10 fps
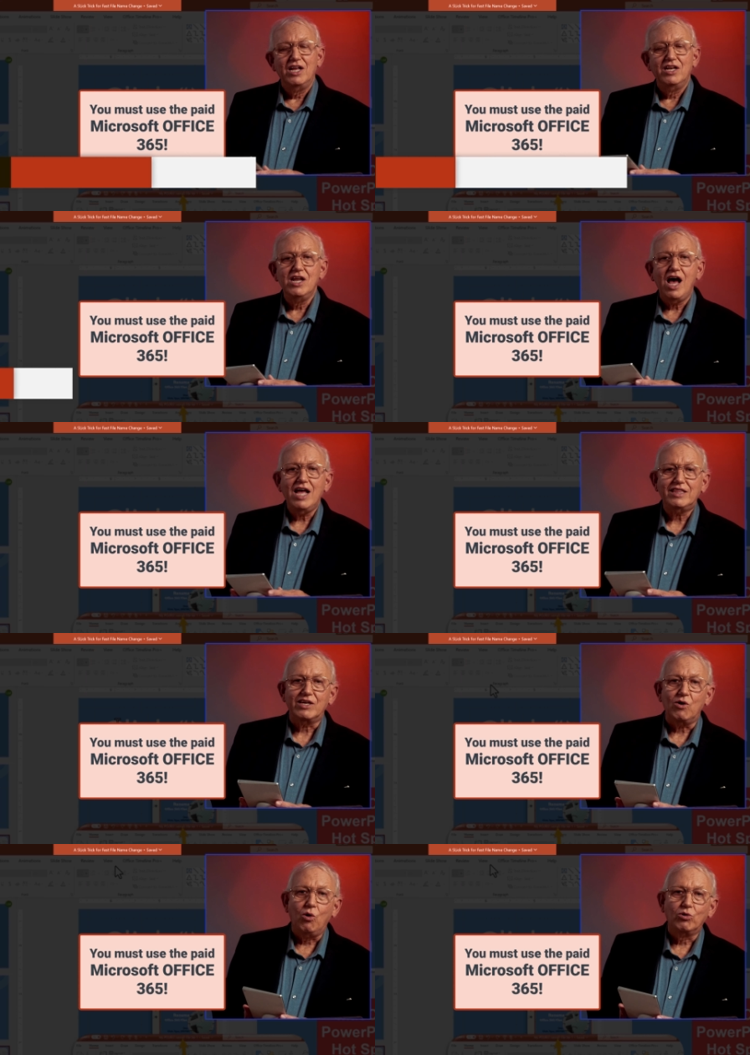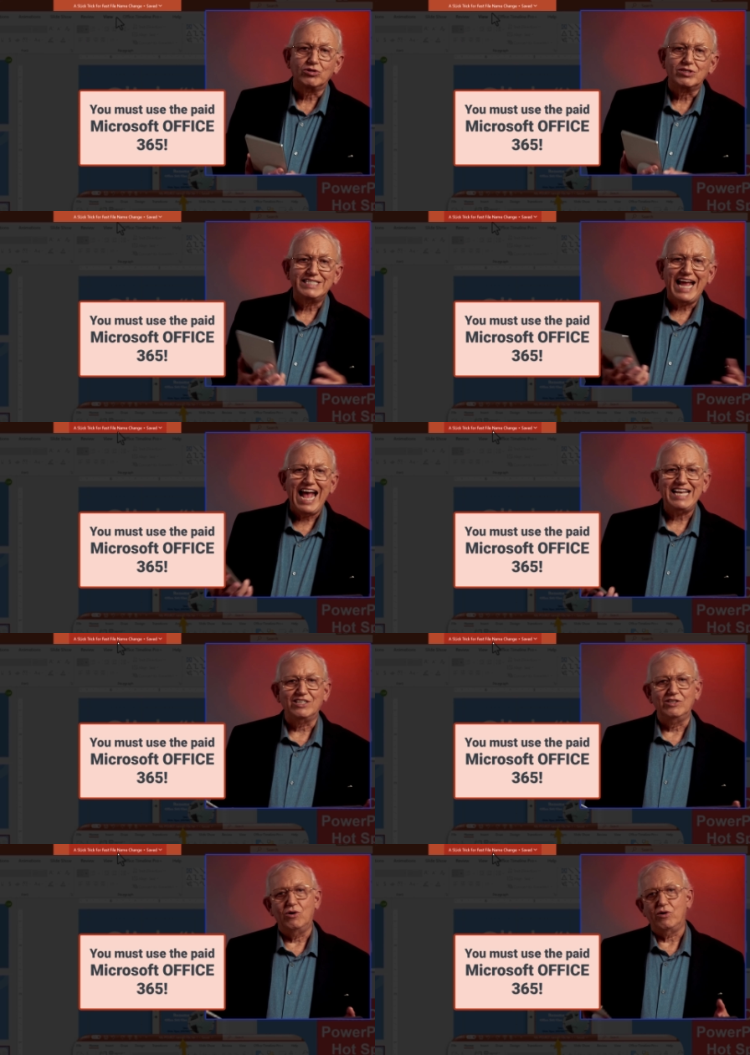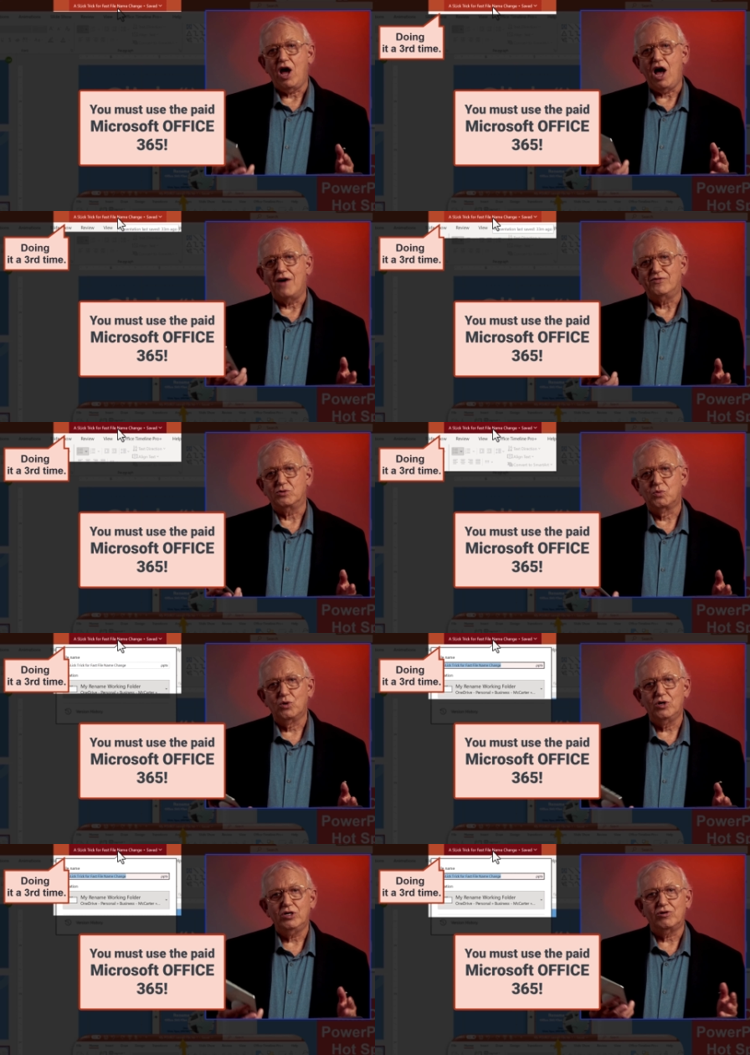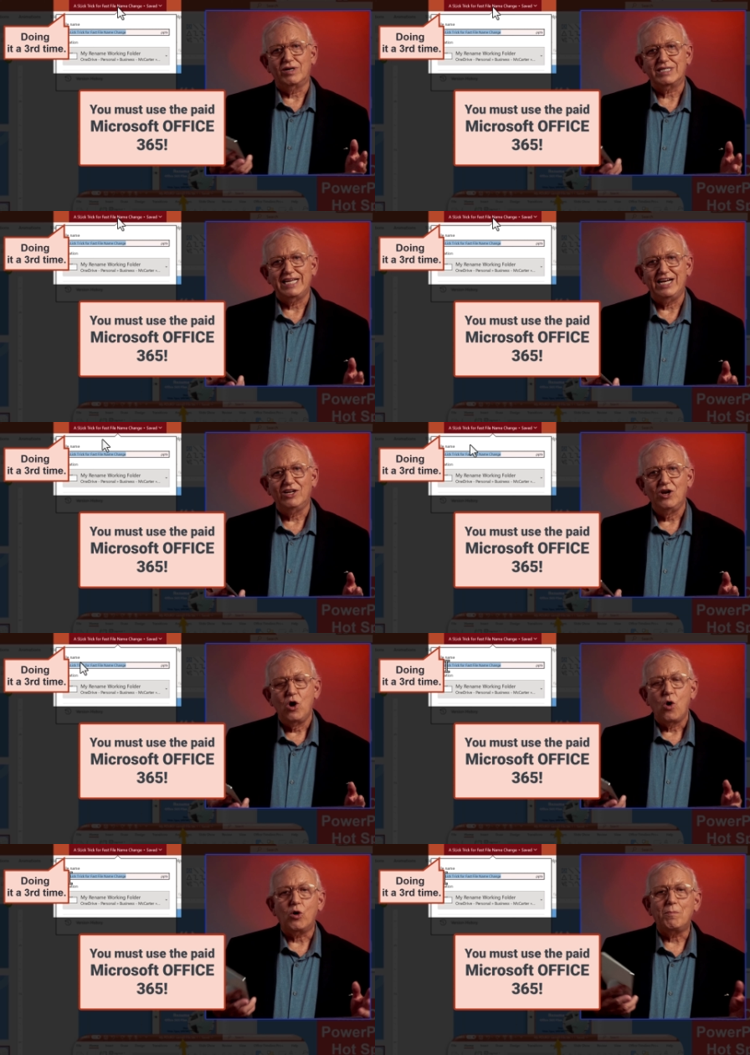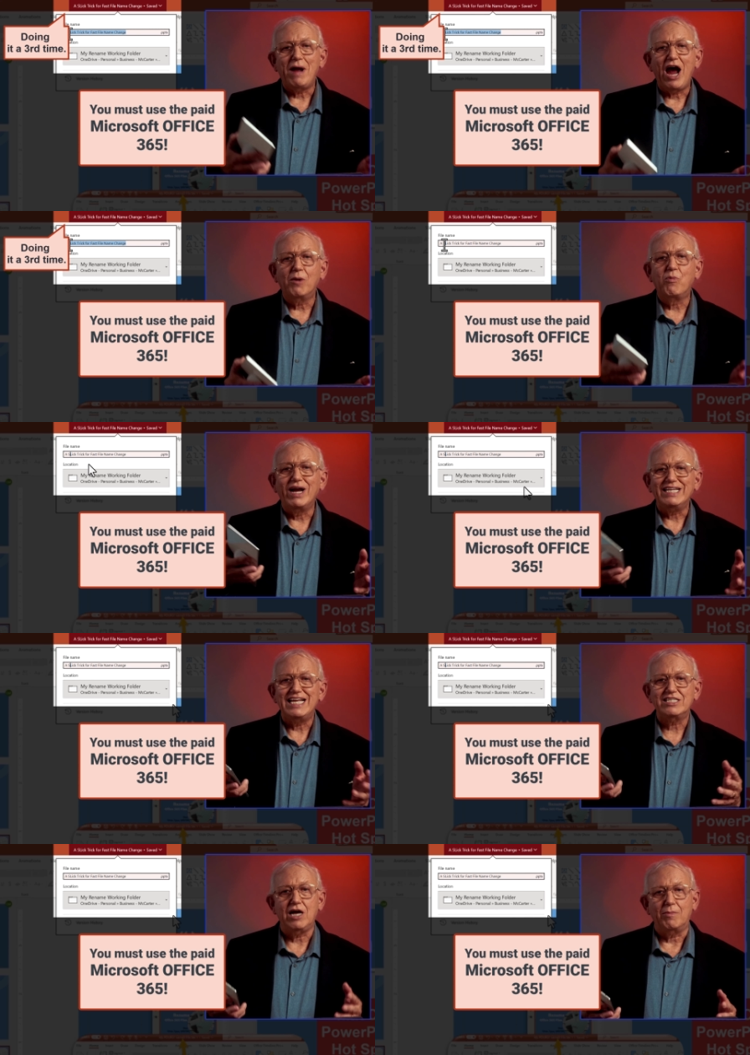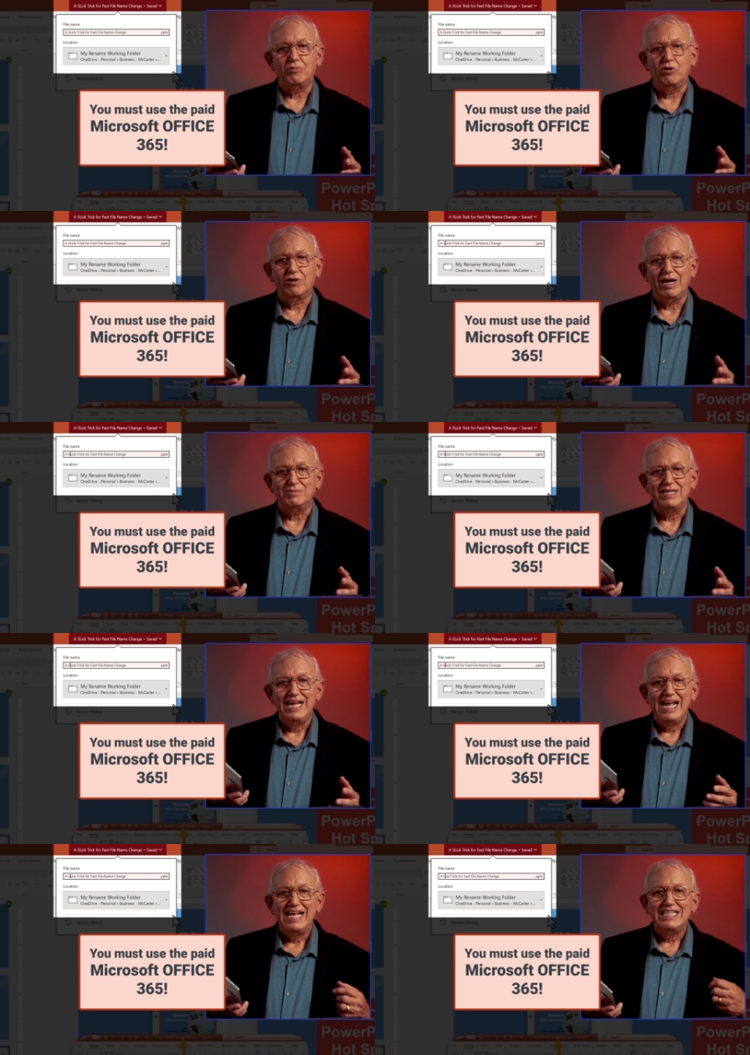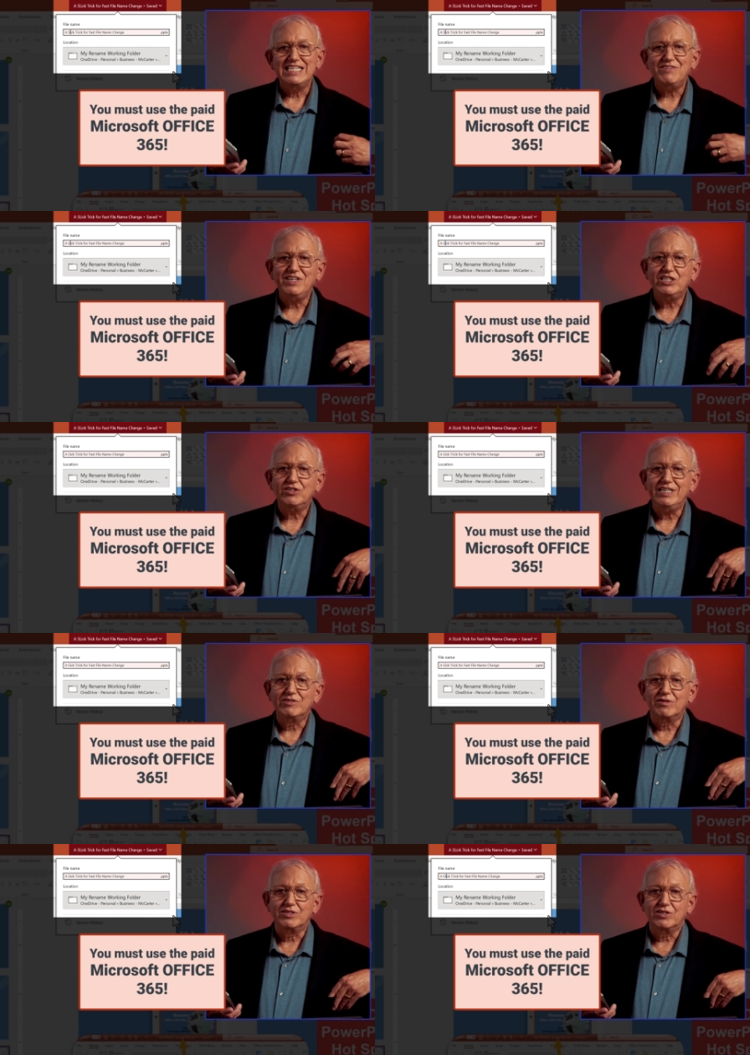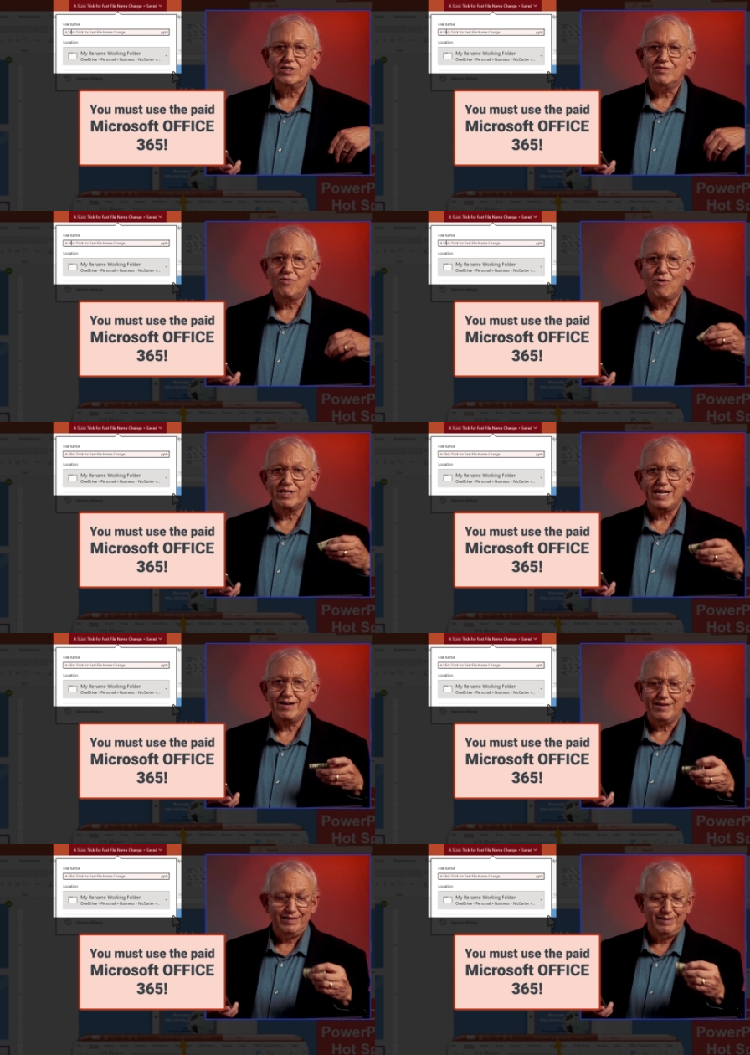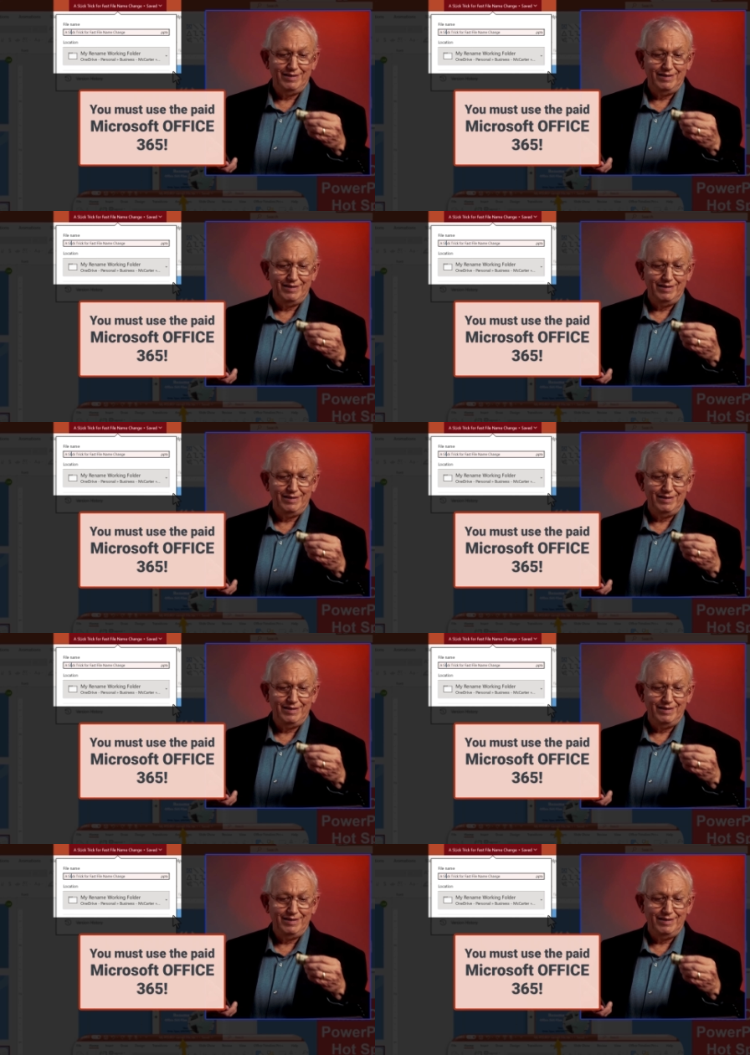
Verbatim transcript: not the older standalone Office Word or Excel or PowerPoint desktop programs. This feature is reserved for their